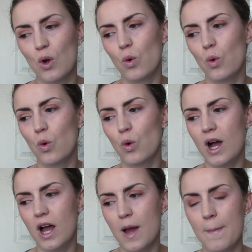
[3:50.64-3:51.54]

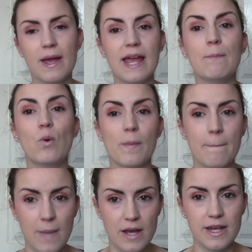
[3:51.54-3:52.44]
or um, more
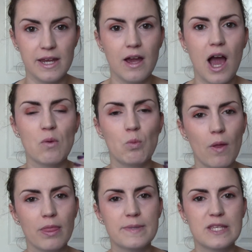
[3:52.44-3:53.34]
money, I
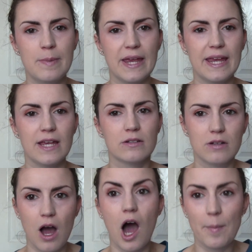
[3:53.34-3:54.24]
want them to be
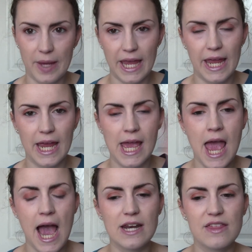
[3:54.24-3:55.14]
up here
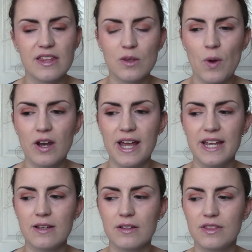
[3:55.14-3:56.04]
and I think that when
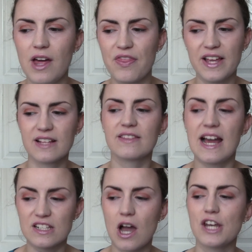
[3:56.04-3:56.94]
I the thing
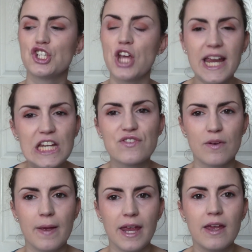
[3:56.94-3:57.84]
that kind of changed
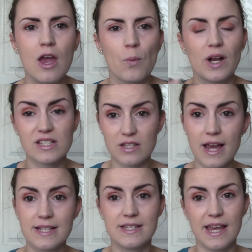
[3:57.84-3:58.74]
for me when I
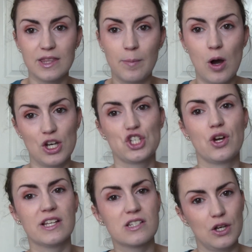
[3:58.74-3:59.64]
started seeing the
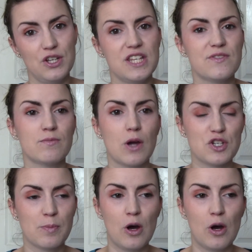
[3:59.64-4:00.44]
PolishCon exclusives and Road to